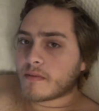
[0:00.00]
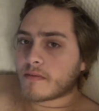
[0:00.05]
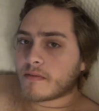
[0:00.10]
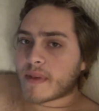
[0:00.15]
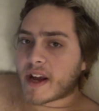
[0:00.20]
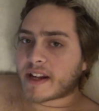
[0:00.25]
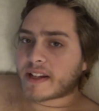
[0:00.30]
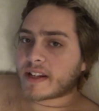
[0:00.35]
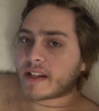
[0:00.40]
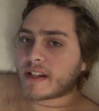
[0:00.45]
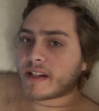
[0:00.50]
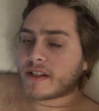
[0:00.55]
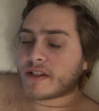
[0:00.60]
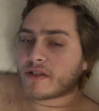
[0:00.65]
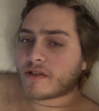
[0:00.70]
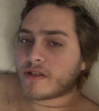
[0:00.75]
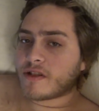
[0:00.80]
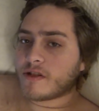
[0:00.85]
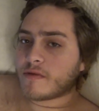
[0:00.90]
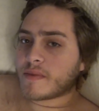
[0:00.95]
Mexicans
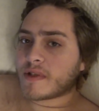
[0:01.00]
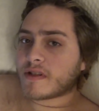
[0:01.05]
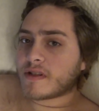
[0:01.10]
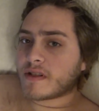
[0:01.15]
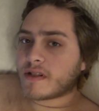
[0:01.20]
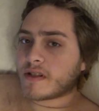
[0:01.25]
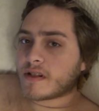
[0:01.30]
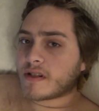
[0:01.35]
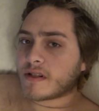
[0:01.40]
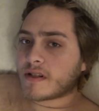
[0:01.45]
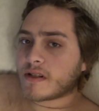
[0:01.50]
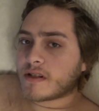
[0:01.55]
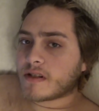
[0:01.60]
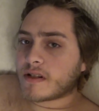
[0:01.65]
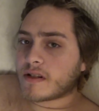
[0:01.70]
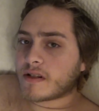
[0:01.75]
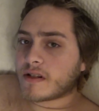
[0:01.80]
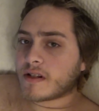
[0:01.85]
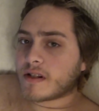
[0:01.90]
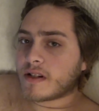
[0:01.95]
are humans.
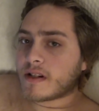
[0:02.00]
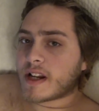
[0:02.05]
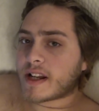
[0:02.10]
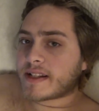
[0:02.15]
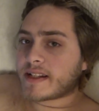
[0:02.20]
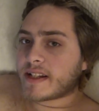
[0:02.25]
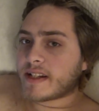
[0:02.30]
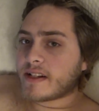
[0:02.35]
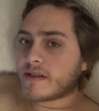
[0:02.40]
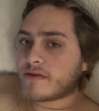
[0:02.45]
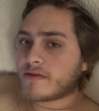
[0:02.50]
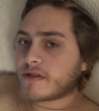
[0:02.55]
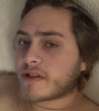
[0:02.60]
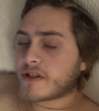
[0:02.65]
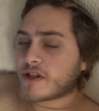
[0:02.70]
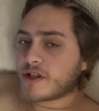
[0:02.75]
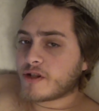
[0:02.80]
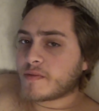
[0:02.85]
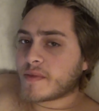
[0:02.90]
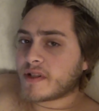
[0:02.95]
Latinos are
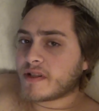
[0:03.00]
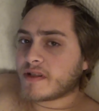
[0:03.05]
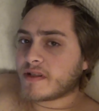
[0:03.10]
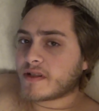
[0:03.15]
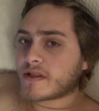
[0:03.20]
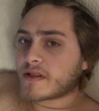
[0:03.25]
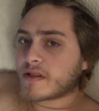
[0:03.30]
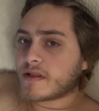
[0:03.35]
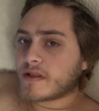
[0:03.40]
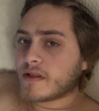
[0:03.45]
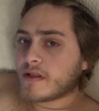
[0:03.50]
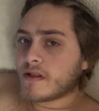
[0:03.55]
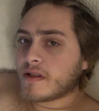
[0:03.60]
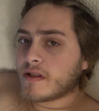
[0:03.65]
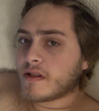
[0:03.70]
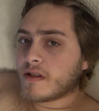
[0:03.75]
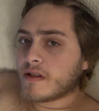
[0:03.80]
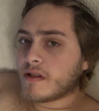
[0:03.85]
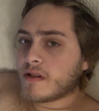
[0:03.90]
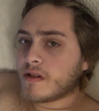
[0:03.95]
humans.
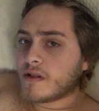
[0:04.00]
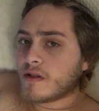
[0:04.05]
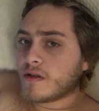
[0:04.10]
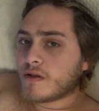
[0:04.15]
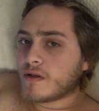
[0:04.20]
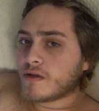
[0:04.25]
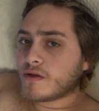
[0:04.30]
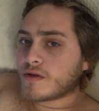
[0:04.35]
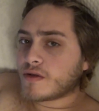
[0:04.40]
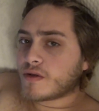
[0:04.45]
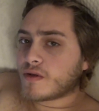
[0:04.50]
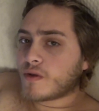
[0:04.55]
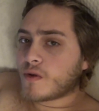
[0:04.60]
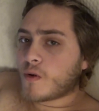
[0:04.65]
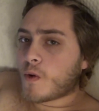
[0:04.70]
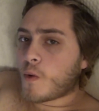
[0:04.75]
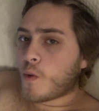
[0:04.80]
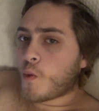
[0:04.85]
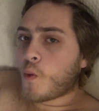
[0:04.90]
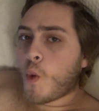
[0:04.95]

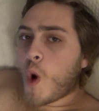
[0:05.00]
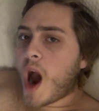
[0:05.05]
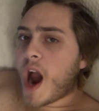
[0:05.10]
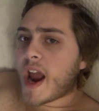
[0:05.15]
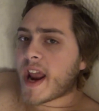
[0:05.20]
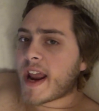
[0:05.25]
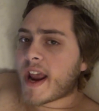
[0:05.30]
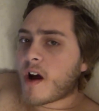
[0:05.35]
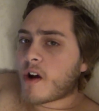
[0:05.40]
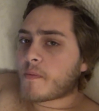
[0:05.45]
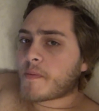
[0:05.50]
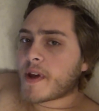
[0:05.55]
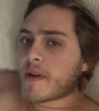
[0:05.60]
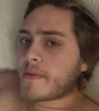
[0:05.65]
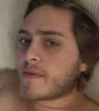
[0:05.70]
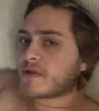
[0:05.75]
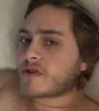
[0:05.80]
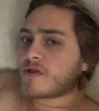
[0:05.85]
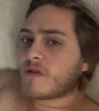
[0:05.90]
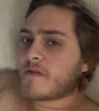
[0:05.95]
Why are
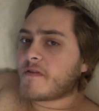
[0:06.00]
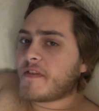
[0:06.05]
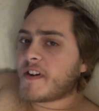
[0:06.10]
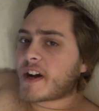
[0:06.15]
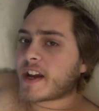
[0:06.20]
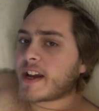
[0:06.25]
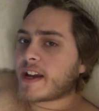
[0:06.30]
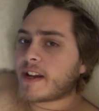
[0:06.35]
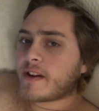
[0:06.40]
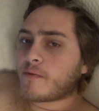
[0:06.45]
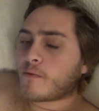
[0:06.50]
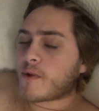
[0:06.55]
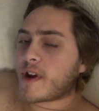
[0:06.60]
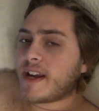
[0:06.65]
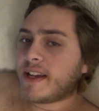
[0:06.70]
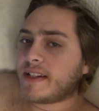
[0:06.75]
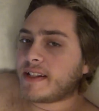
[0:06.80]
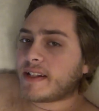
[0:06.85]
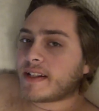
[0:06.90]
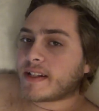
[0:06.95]
people so fucking
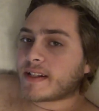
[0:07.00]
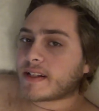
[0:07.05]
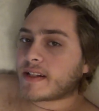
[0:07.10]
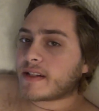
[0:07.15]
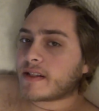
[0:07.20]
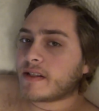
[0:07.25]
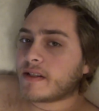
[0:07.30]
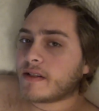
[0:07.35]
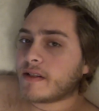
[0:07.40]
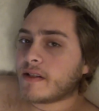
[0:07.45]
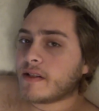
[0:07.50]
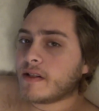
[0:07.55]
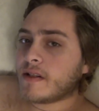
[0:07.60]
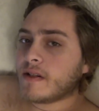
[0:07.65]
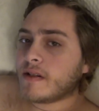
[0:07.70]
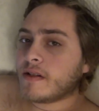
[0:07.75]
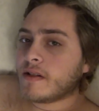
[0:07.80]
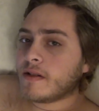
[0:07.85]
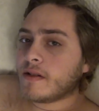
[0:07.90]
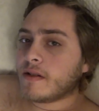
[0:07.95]
racist?
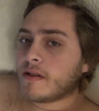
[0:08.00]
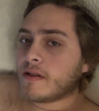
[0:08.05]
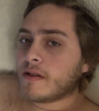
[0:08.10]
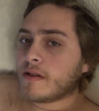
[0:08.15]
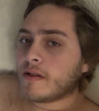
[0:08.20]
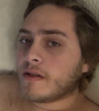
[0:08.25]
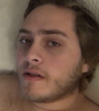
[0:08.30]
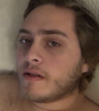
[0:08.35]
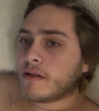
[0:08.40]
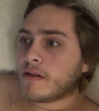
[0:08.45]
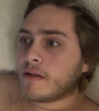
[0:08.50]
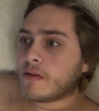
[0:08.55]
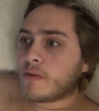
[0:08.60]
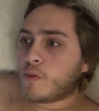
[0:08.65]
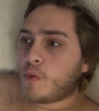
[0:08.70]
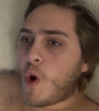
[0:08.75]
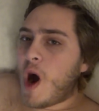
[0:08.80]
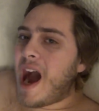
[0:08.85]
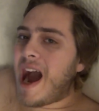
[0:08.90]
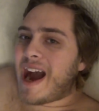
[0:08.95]

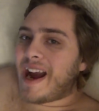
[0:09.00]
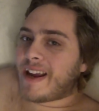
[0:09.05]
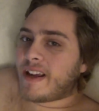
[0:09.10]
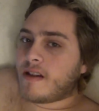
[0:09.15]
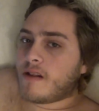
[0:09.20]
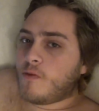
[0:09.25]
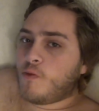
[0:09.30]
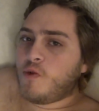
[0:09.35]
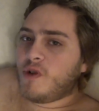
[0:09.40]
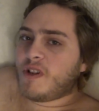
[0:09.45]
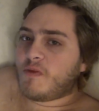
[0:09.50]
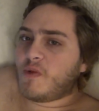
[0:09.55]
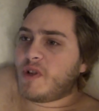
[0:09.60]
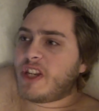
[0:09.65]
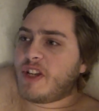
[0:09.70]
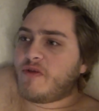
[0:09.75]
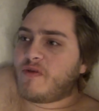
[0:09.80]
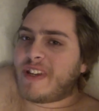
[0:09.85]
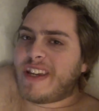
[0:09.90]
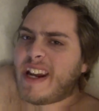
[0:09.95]
Why? What, what
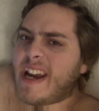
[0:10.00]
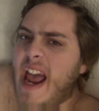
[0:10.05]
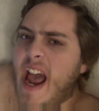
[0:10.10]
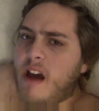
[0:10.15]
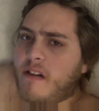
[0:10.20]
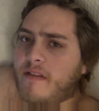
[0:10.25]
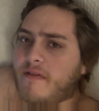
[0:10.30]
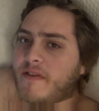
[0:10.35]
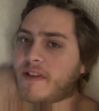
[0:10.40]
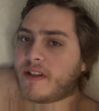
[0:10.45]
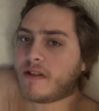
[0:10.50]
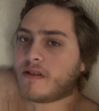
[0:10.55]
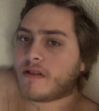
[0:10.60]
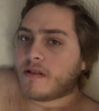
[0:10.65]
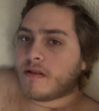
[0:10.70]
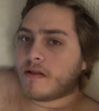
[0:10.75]
did you get out of it?